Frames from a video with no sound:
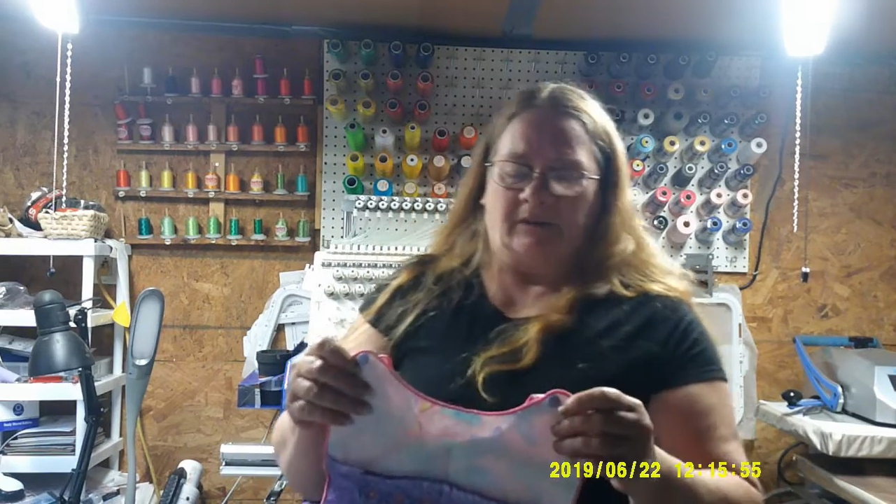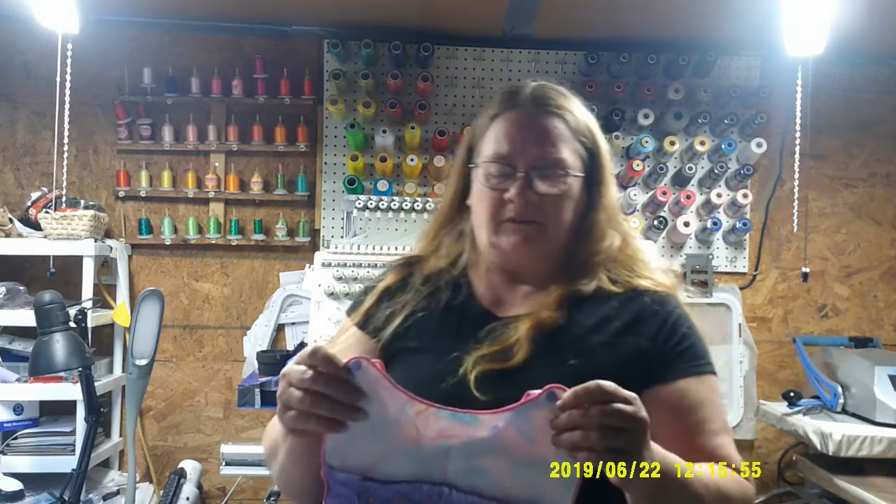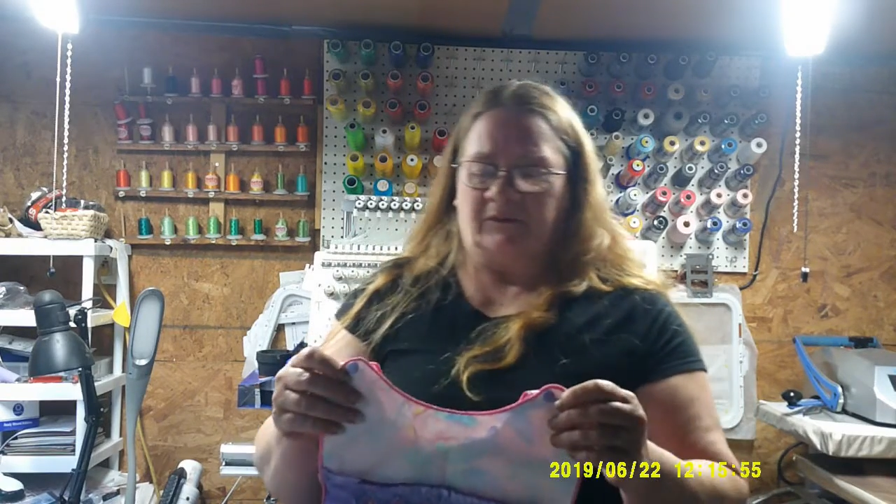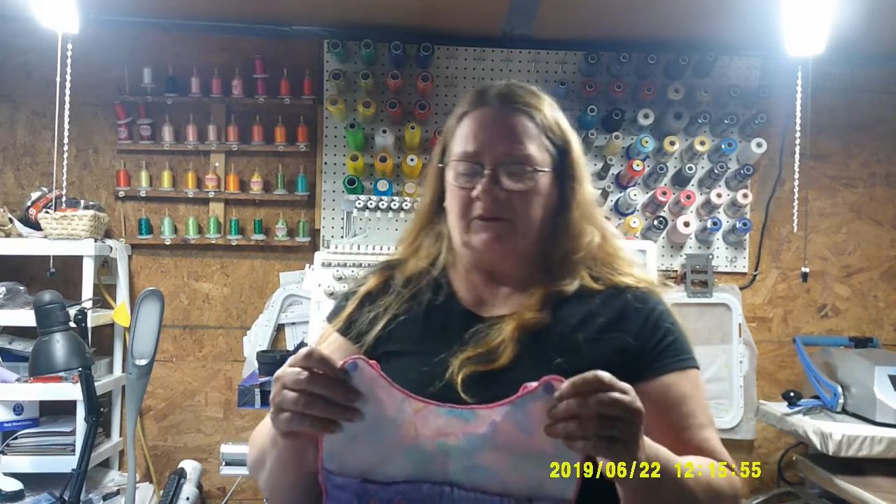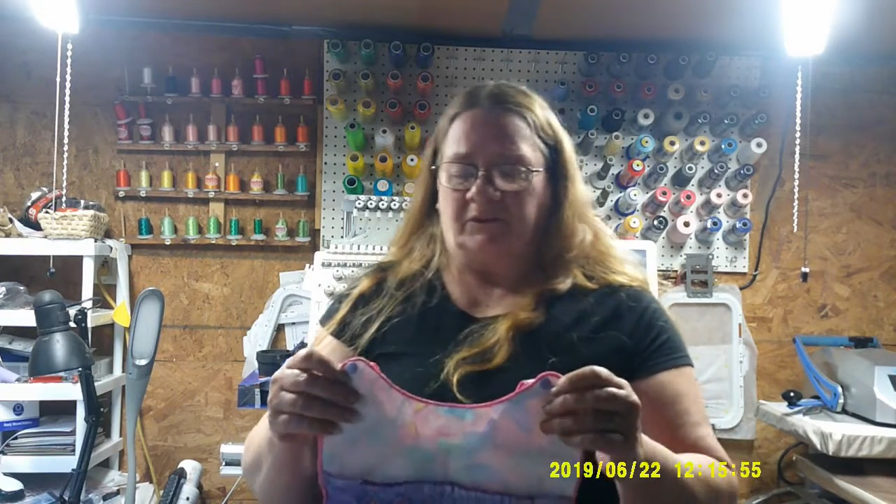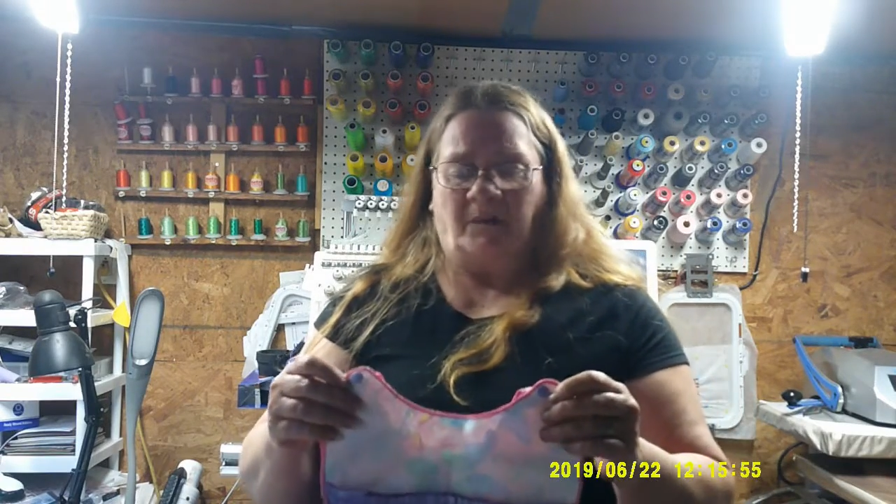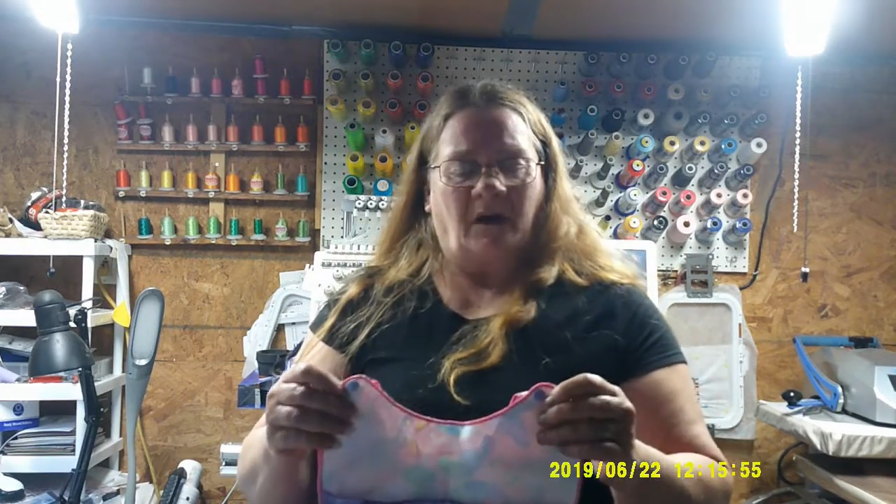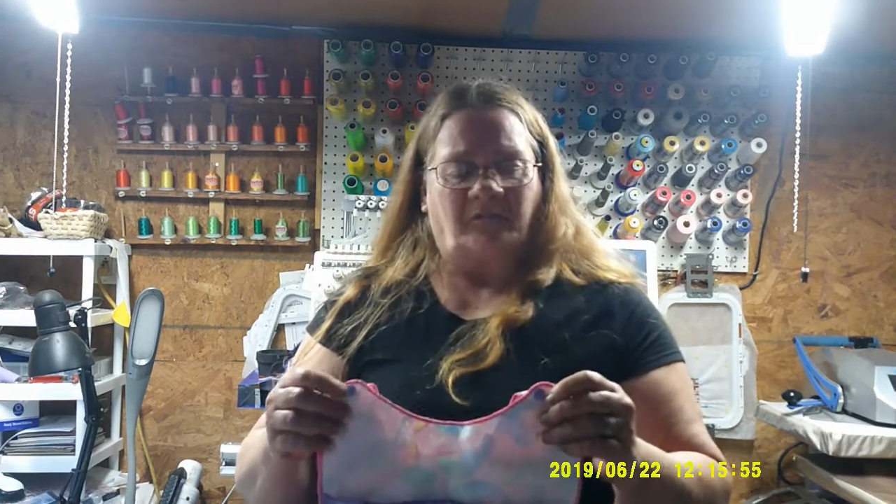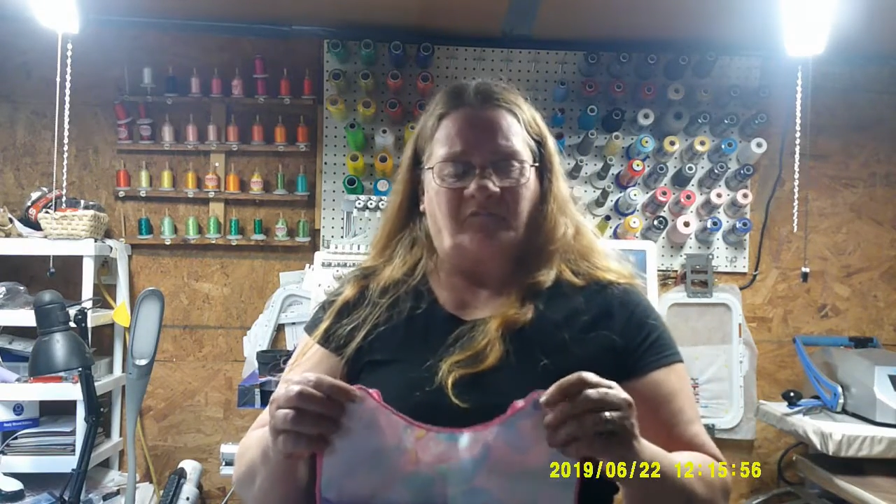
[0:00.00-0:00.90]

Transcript: This is Smock